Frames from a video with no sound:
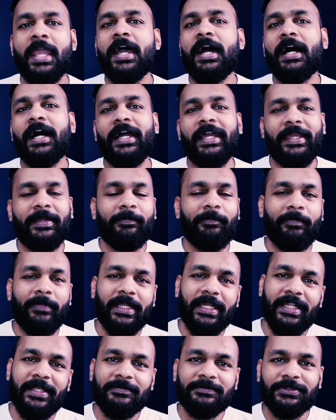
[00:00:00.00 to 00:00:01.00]
Hi, my
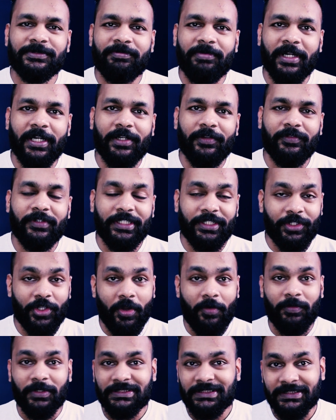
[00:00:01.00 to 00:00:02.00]
name is Pranav and you're
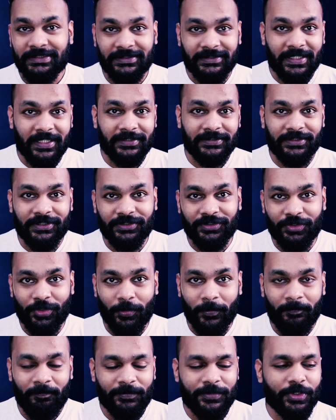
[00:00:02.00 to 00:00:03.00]
watching Science is
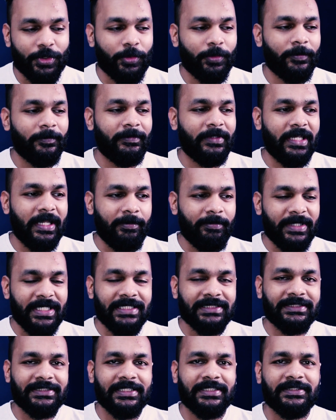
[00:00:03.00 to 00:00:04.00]
Dope. So let me
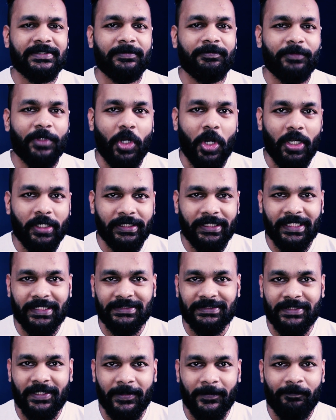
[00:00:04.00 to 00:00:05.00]
set some
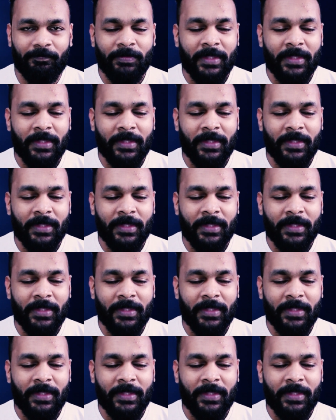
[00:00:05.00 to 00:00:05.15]
context here.